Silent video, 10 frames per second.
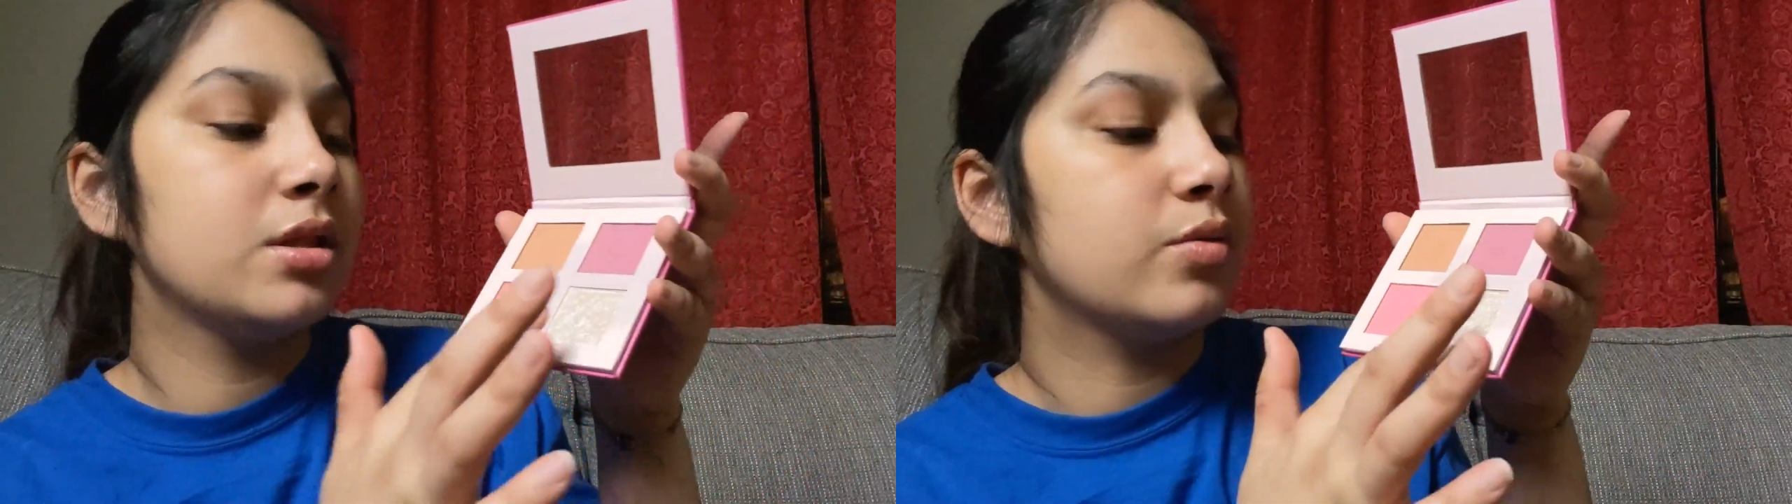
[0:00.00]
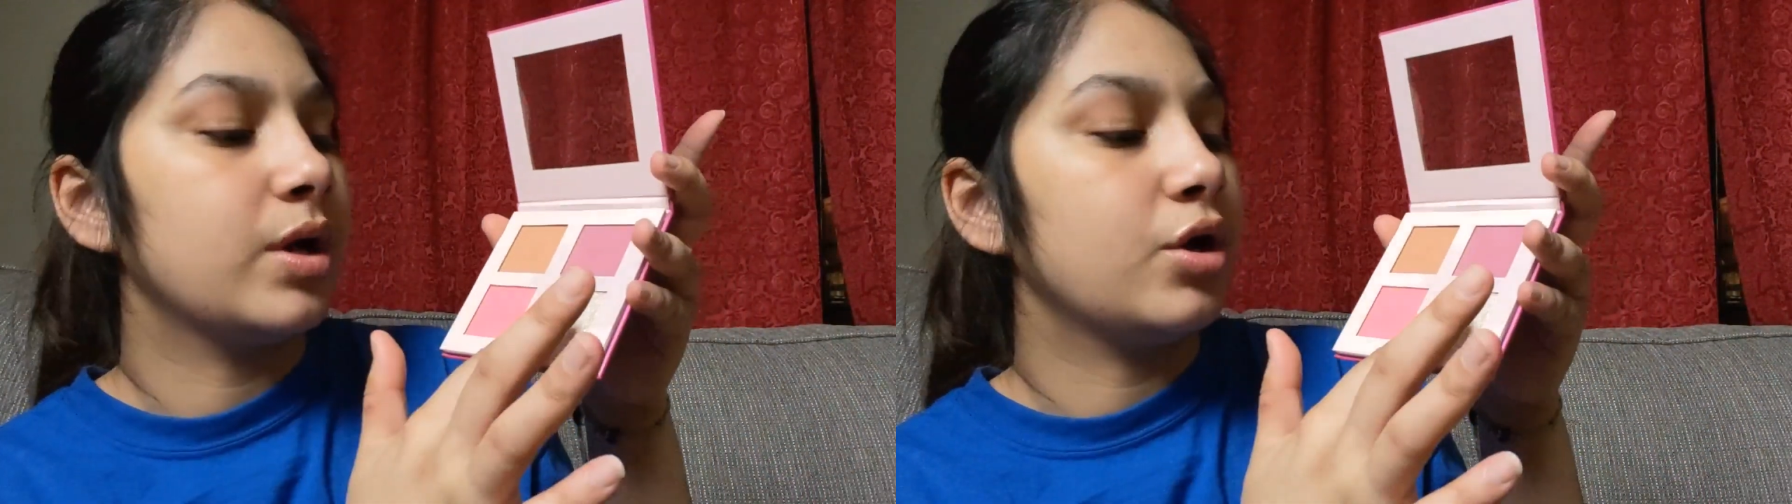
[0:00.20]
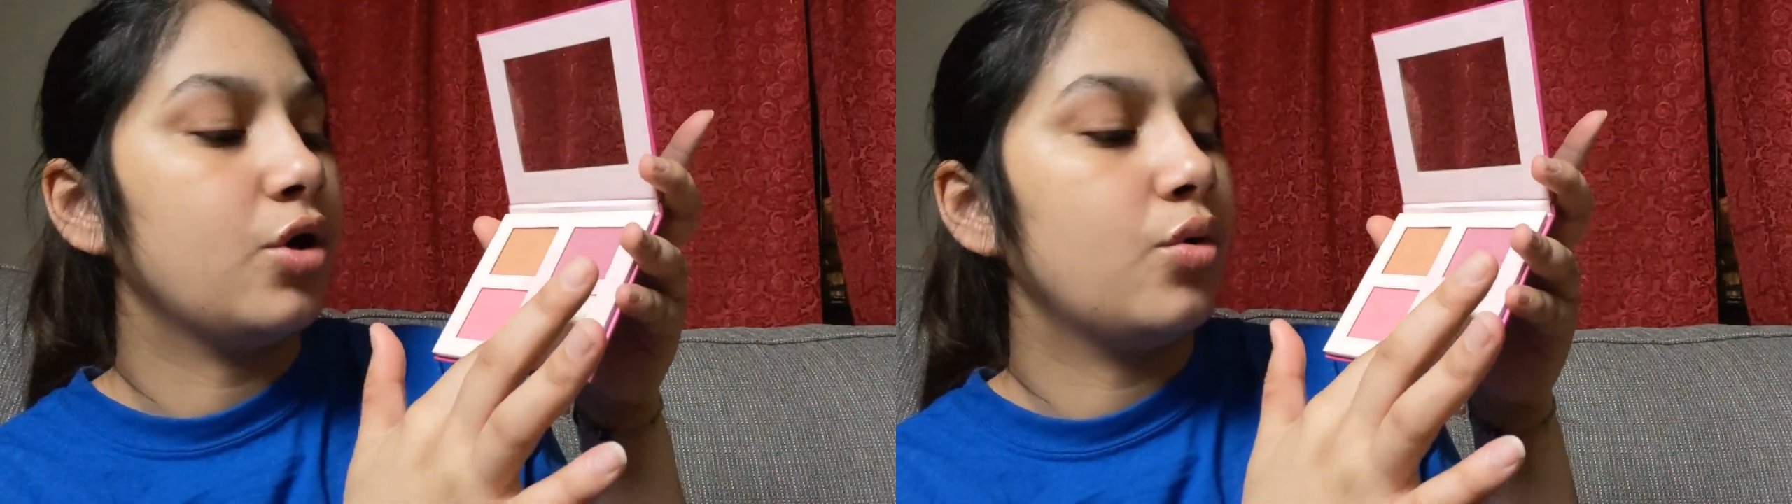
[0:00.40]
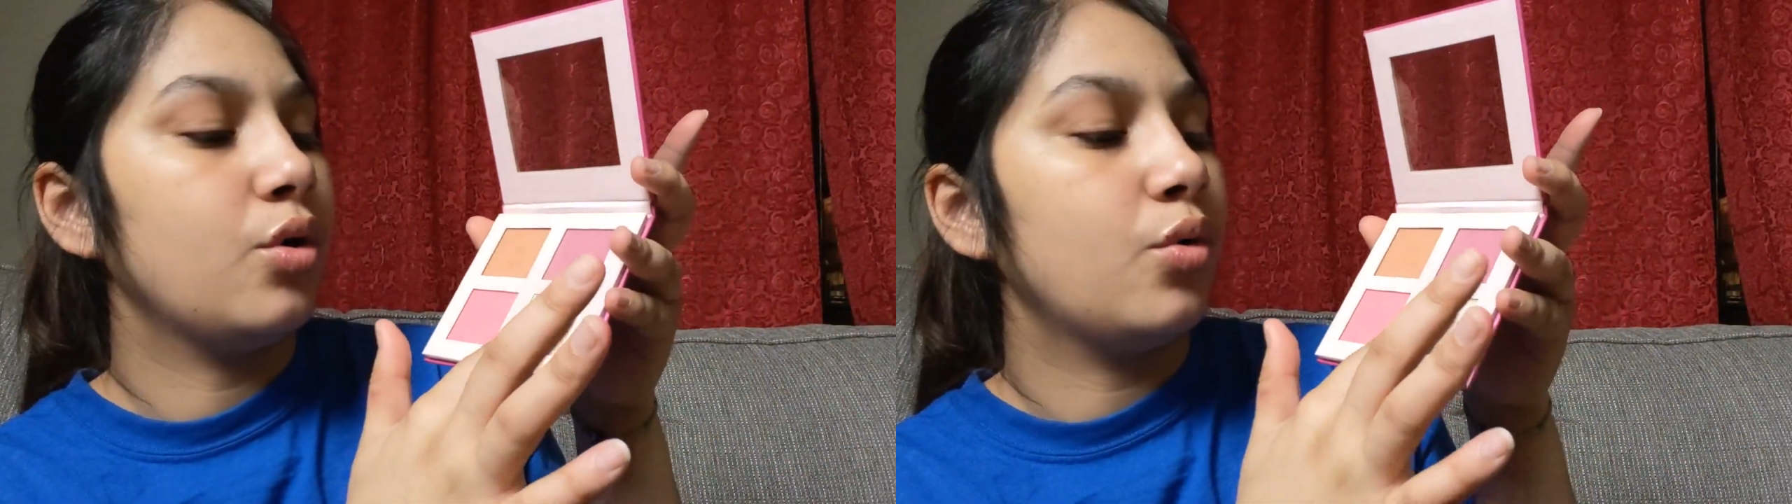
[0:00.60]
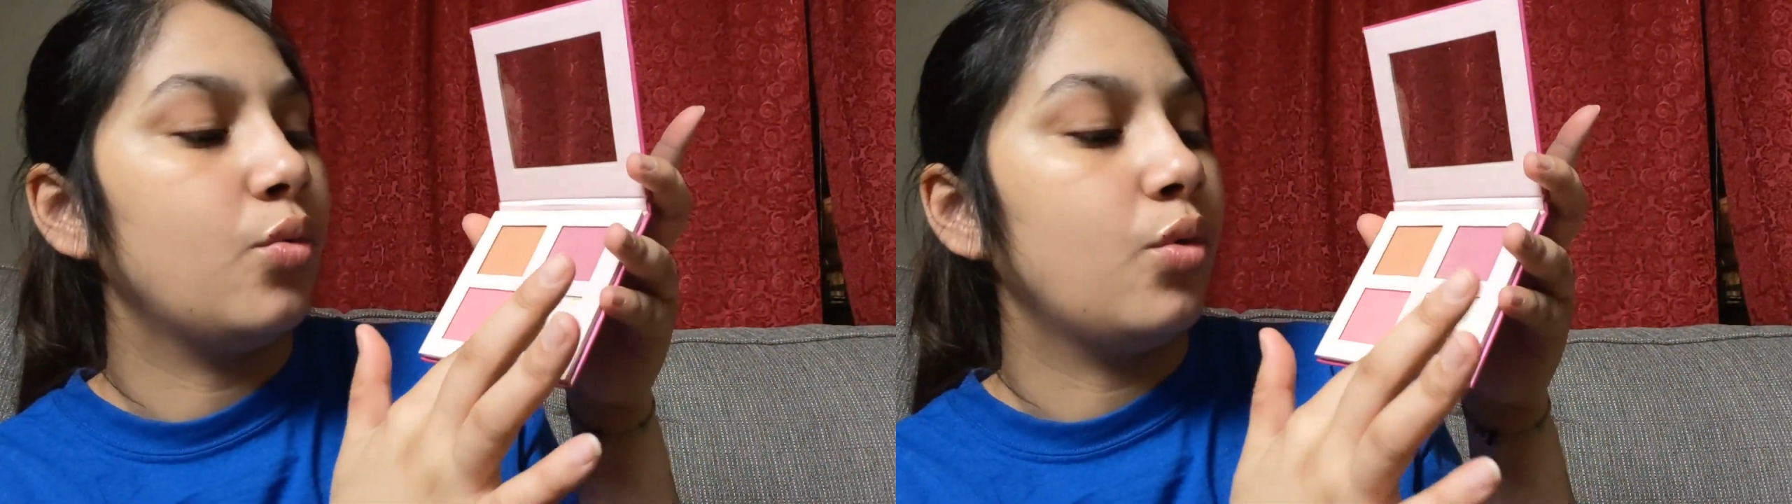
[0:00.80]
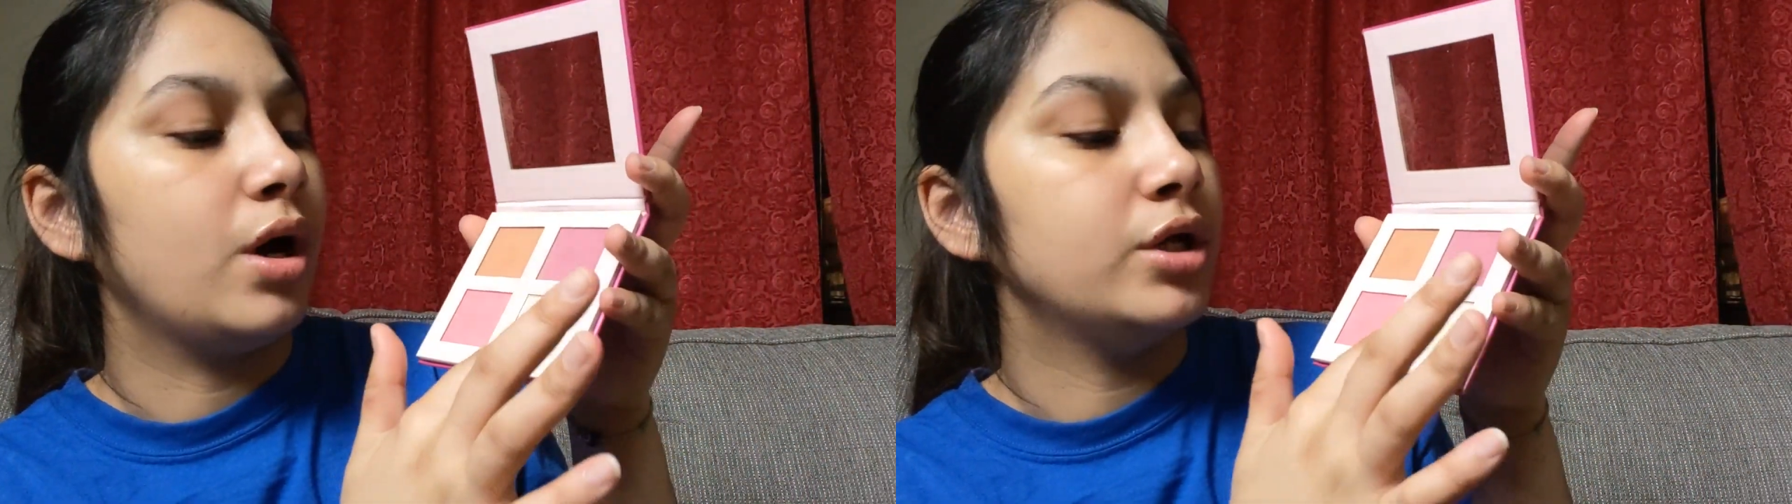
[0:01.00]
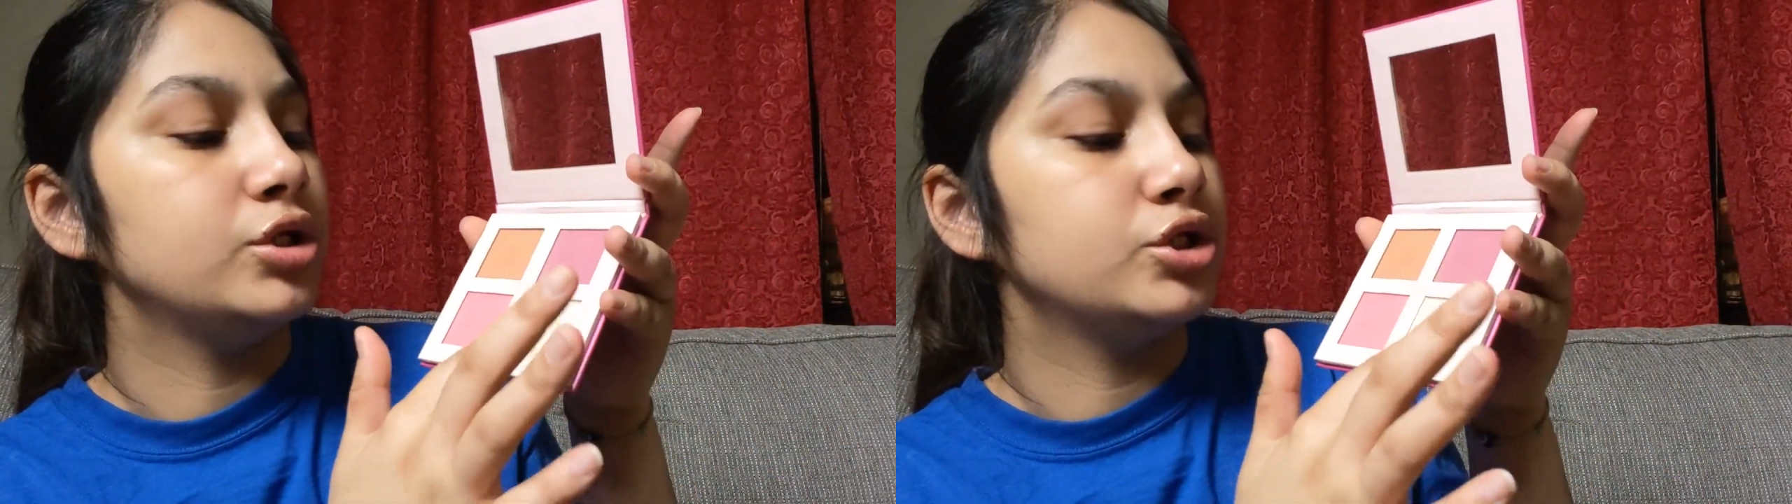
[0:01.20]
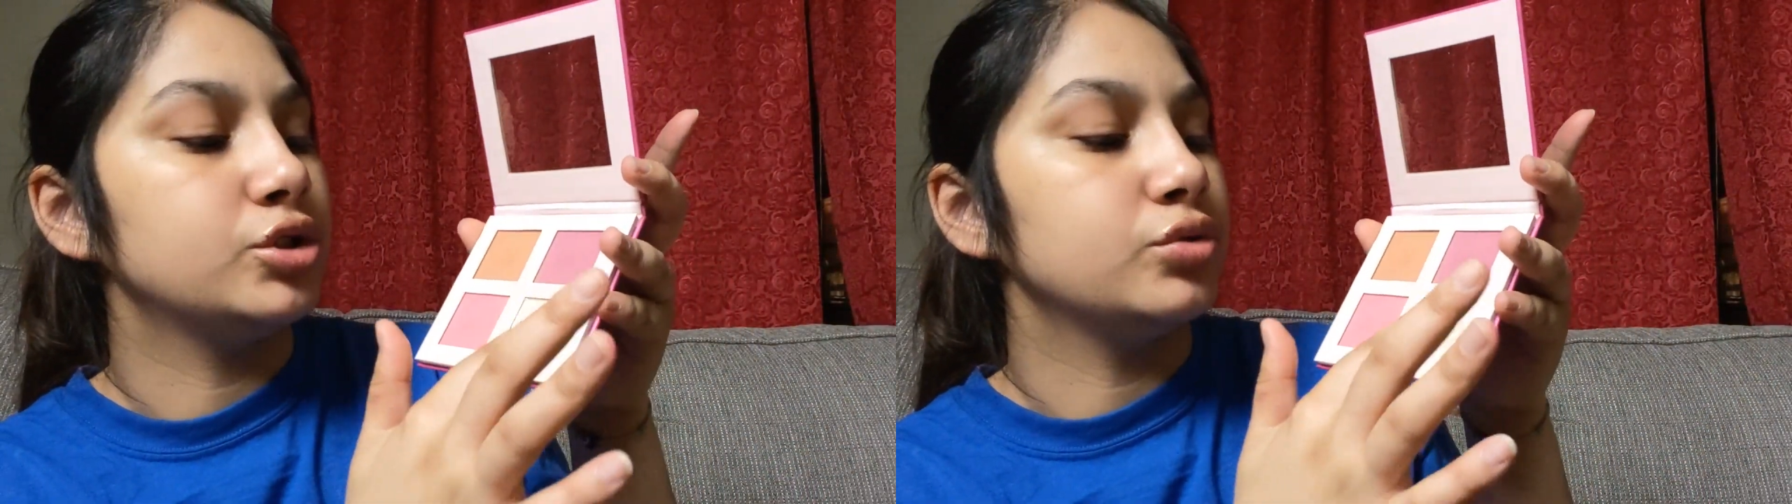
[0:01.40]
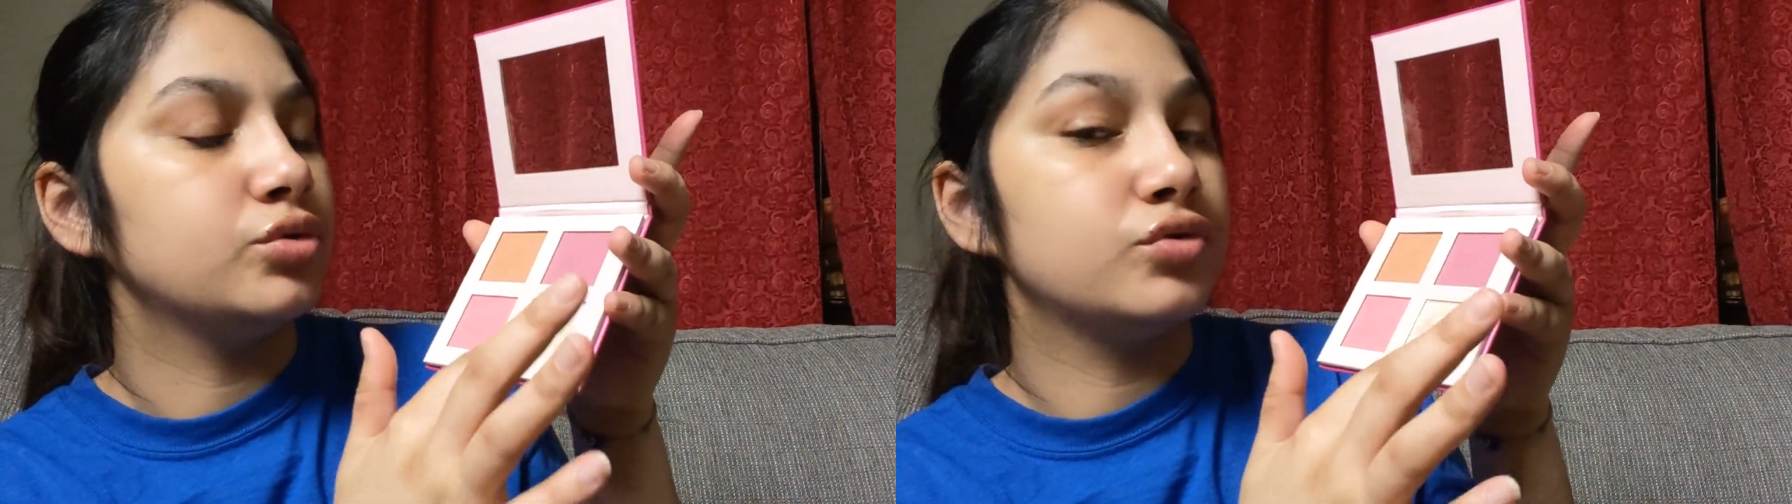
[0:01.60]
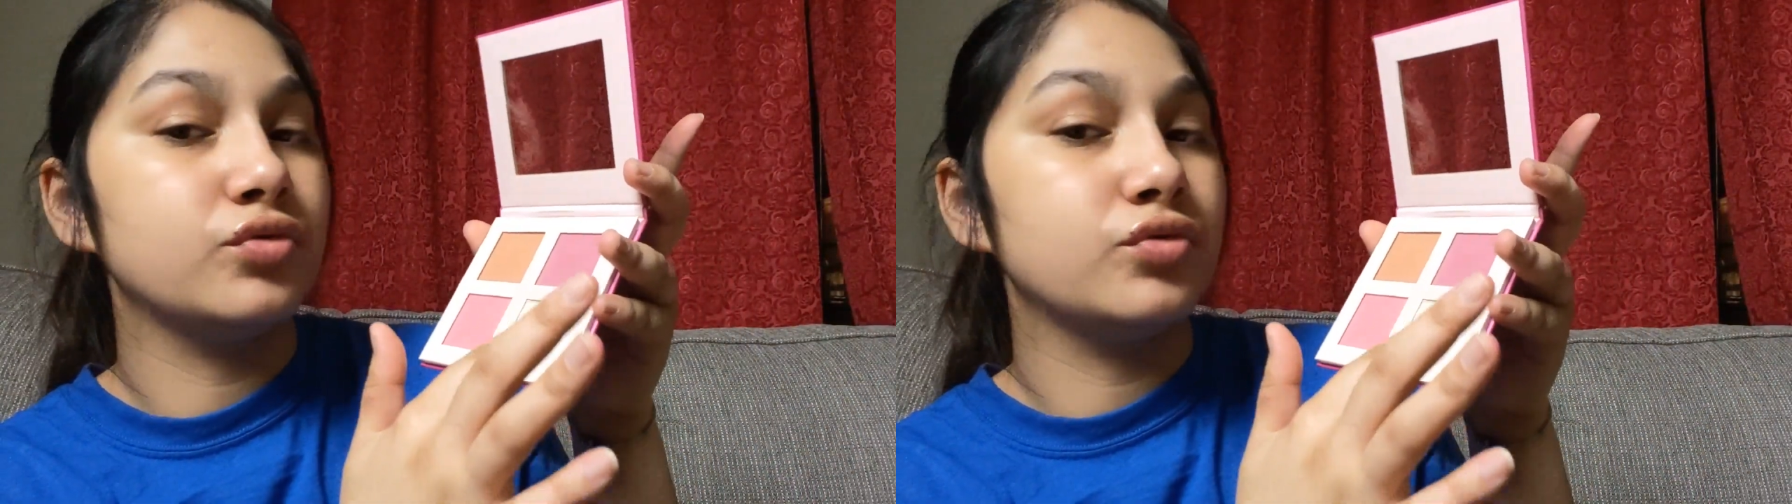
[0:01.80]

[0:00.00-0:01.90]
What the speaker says: So we're gonna go 1, 2,